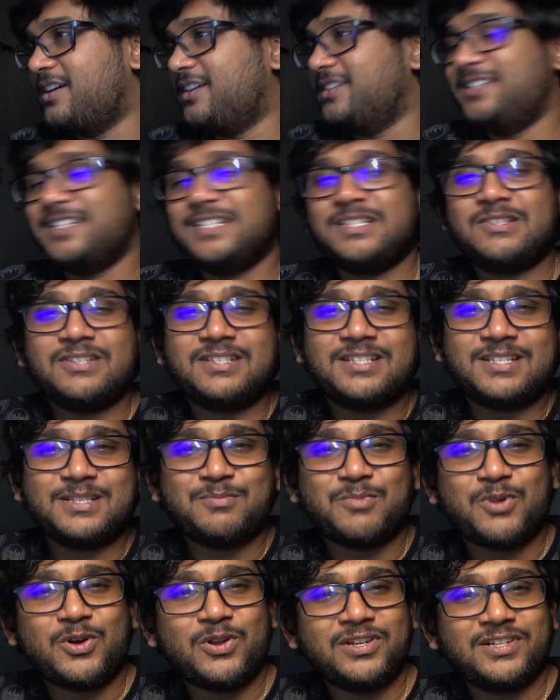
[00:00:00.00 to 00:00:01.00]
this was a
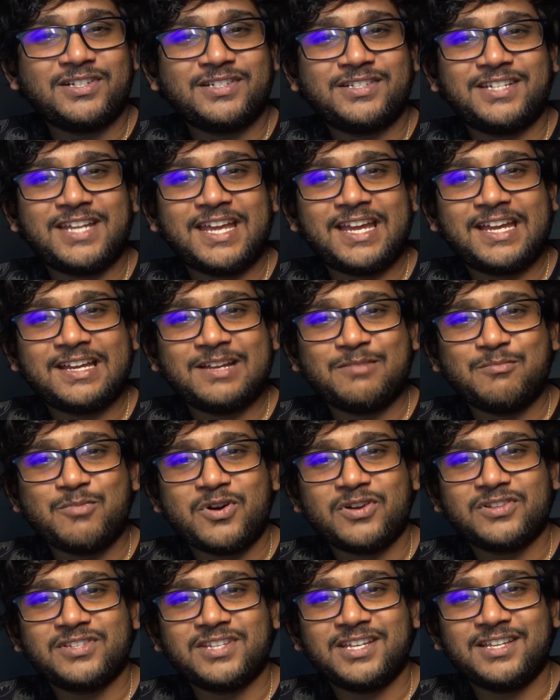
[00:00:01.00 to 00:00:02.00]
small tech
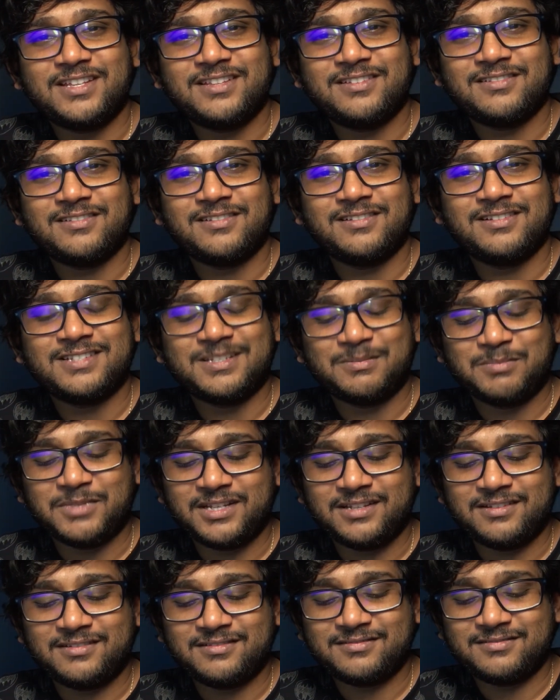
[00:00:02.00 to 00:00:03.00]
unboxing or
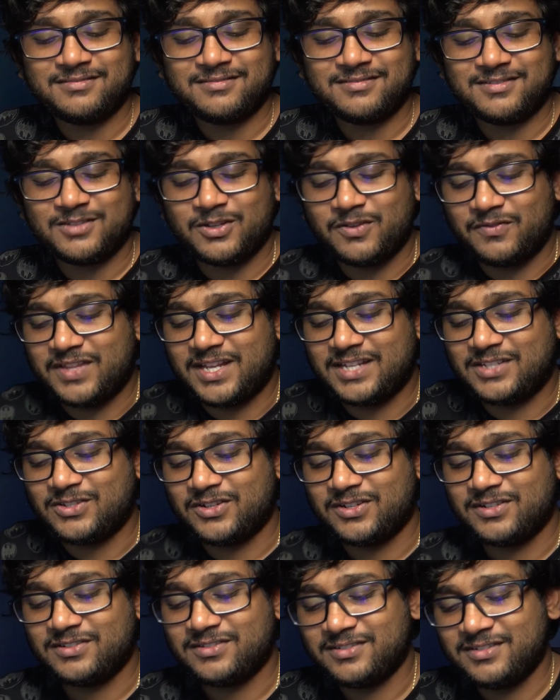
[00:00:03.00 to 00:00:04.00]
something of that
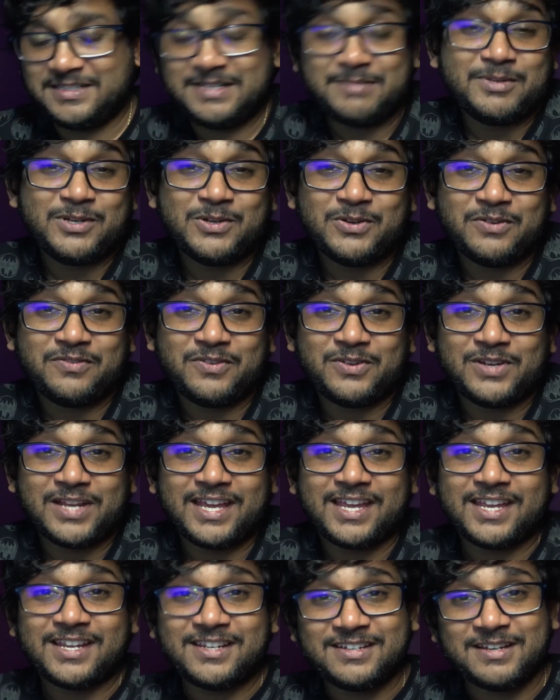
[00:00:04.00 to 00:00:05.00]
sort. Let me know if you
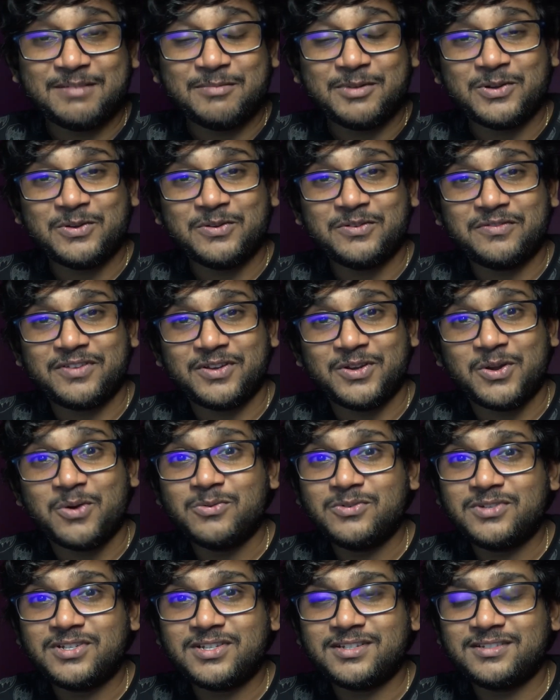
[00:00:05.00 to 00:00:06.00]
like it. Let me know if you
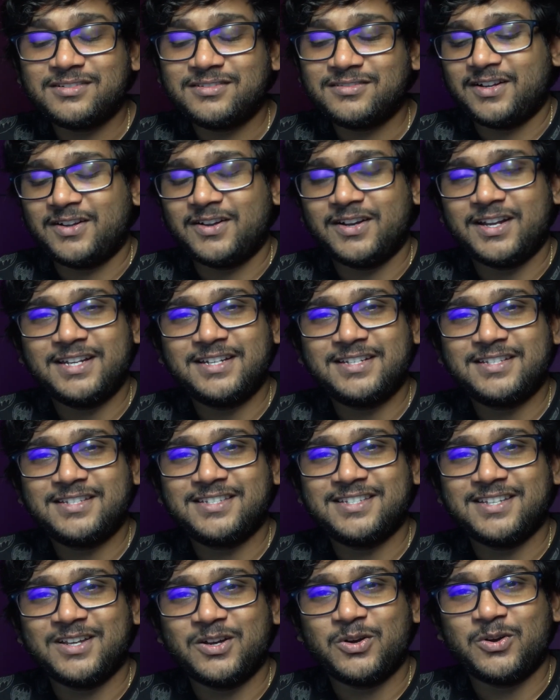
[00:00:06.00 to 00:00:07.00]
don't. Alright,
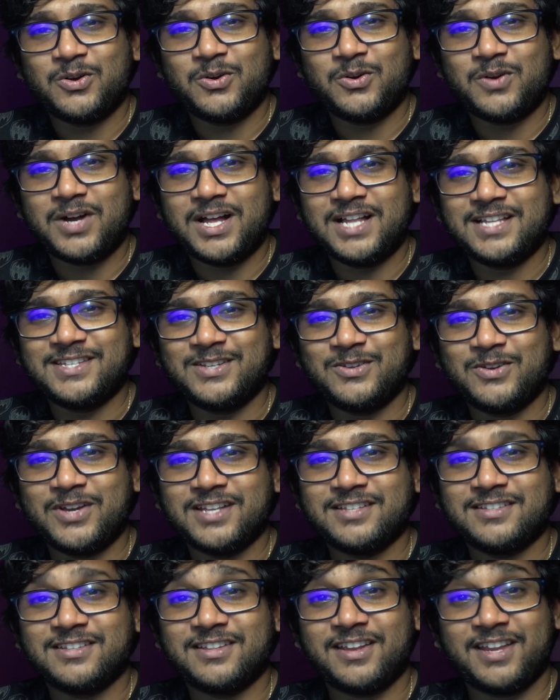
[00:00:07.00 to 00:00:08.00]
so I'll see you
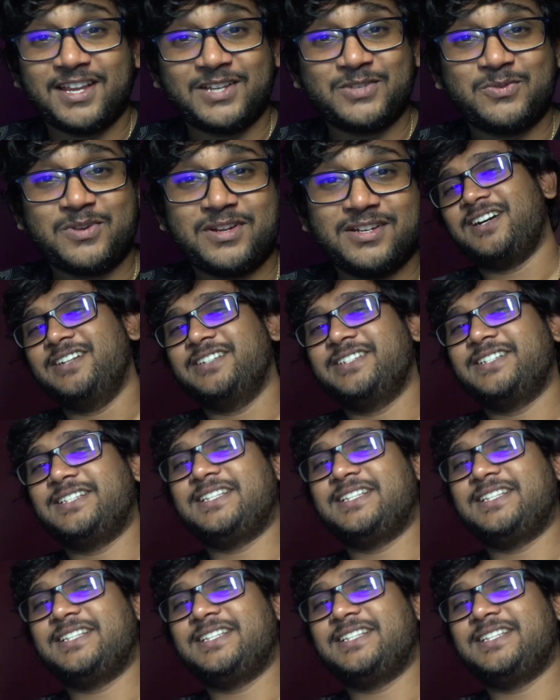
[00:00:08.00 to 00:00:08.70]
guys in the next one. Until